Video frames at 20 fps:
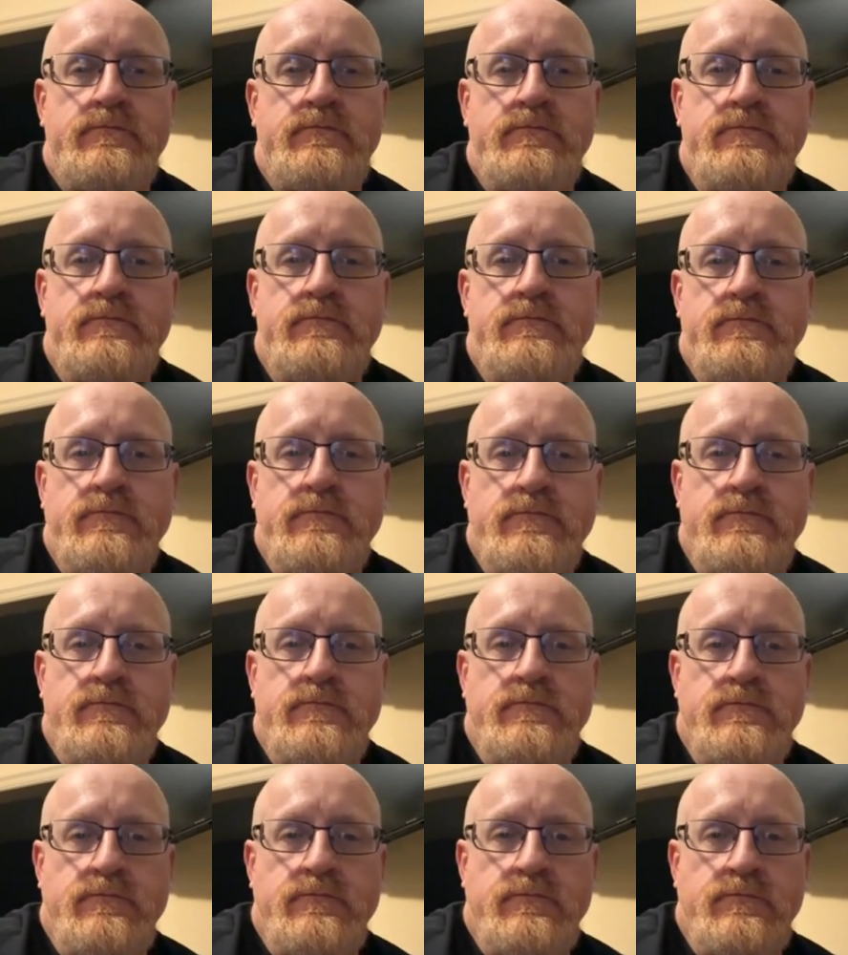
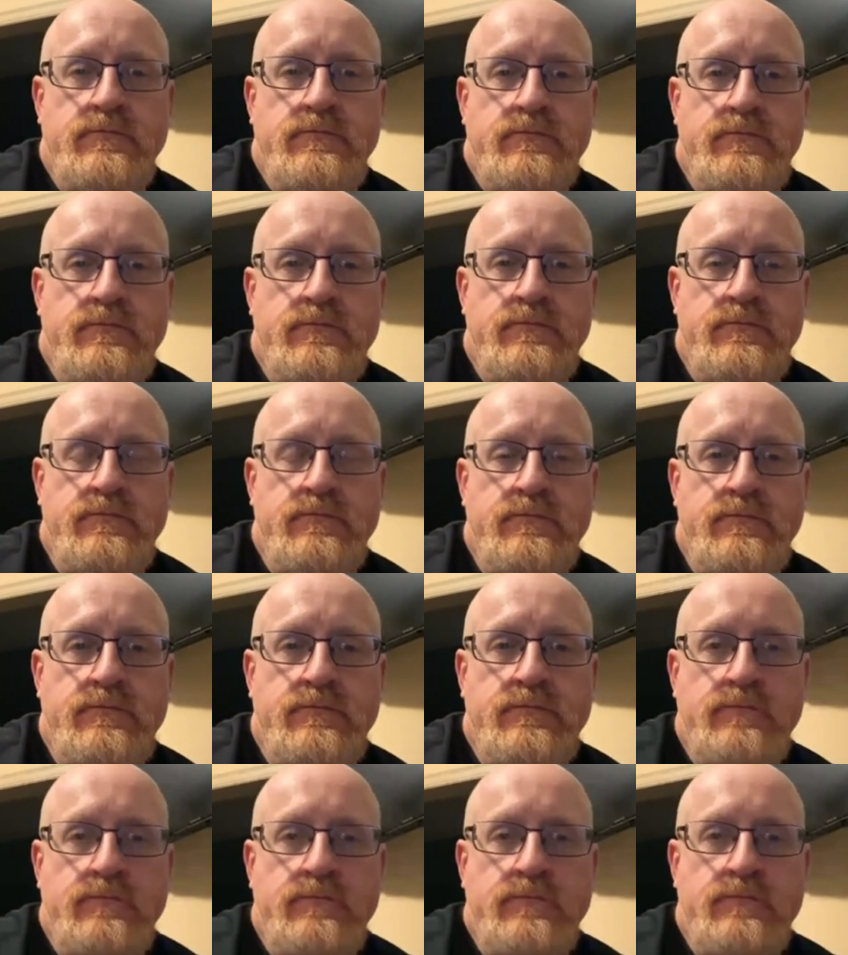
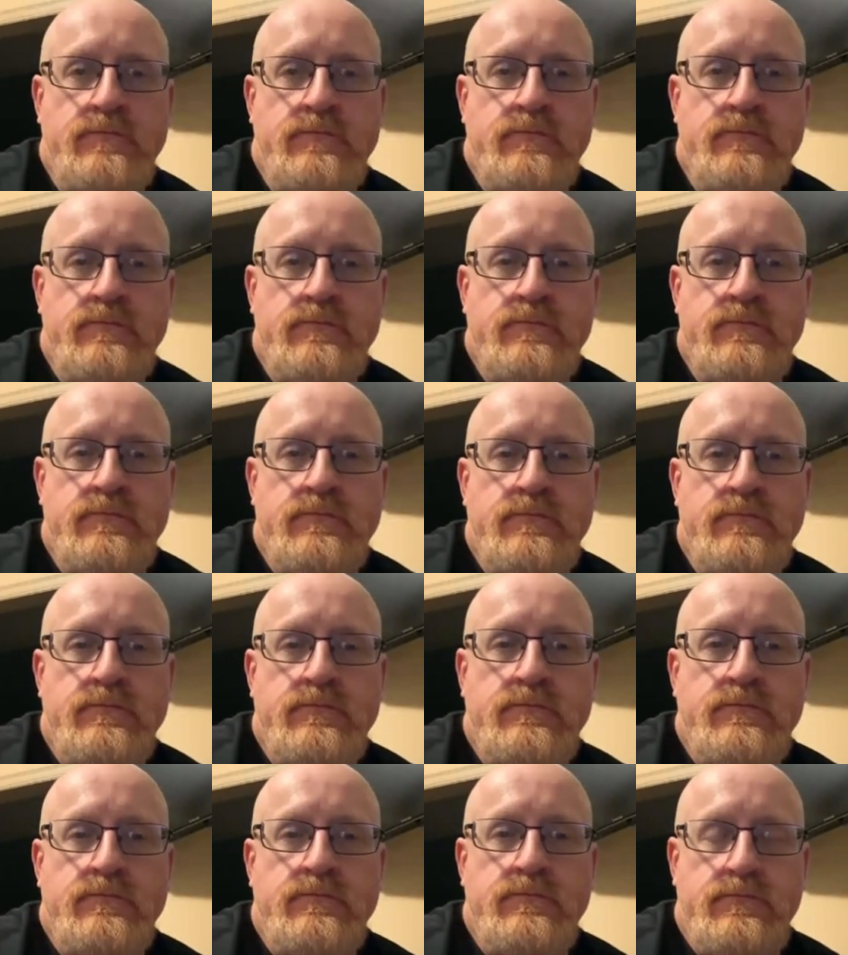
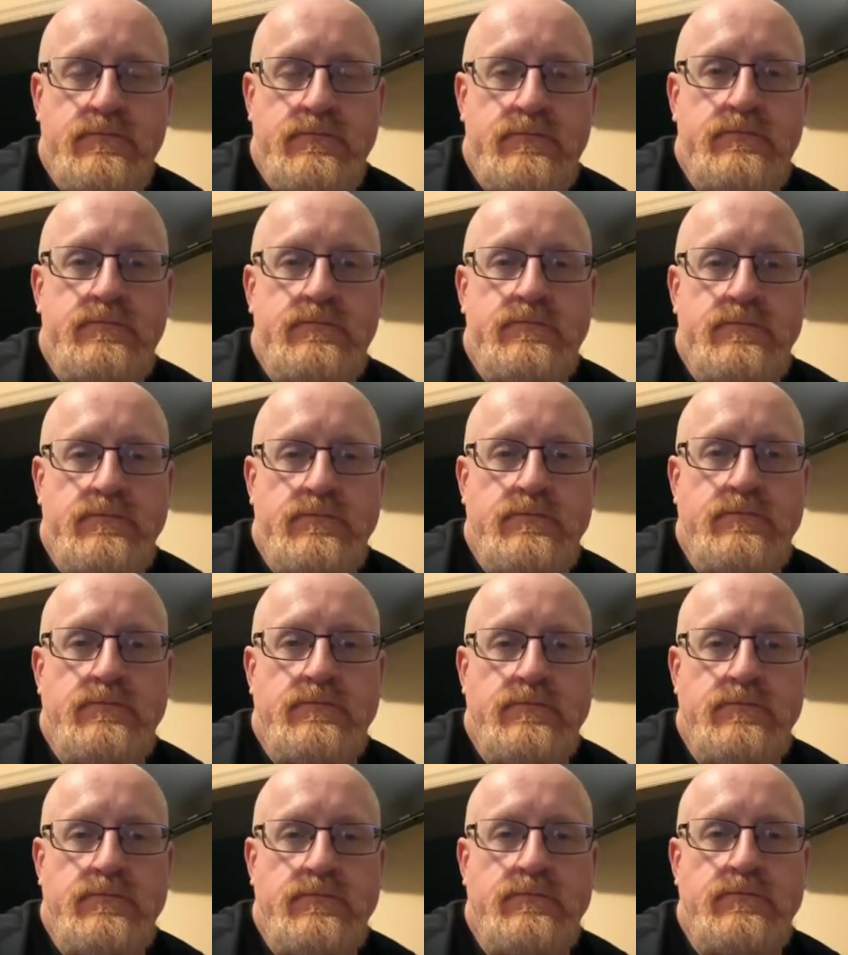
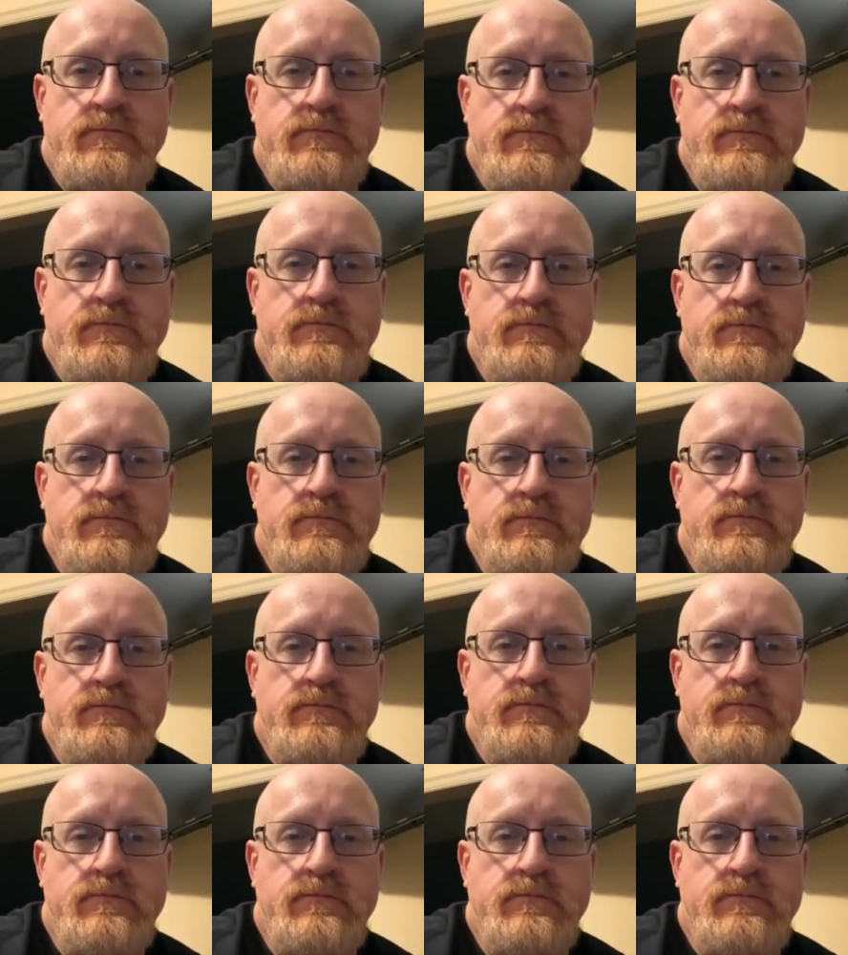(not speaking)